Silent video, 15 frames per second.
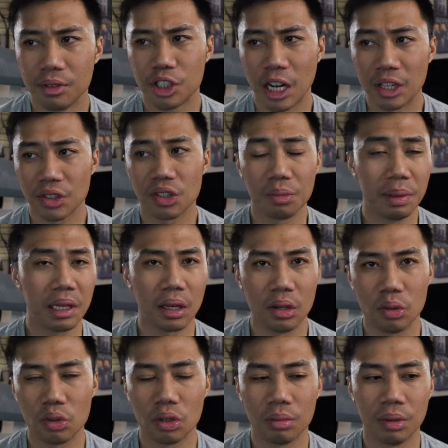challenges of being
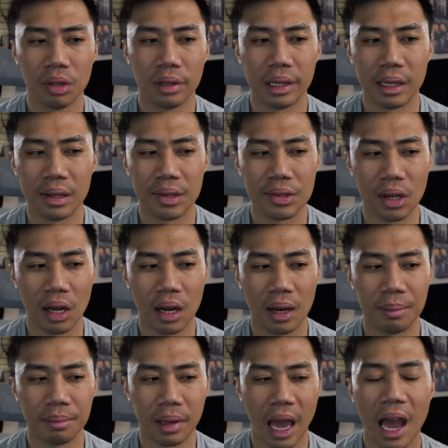a YouTuber is
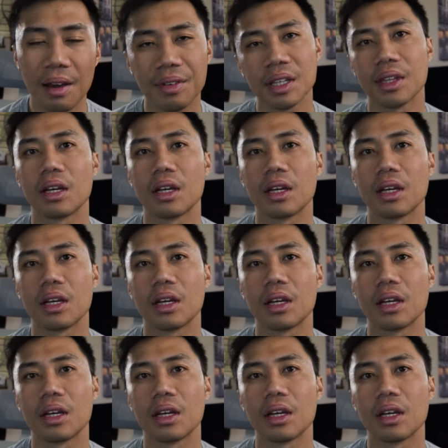having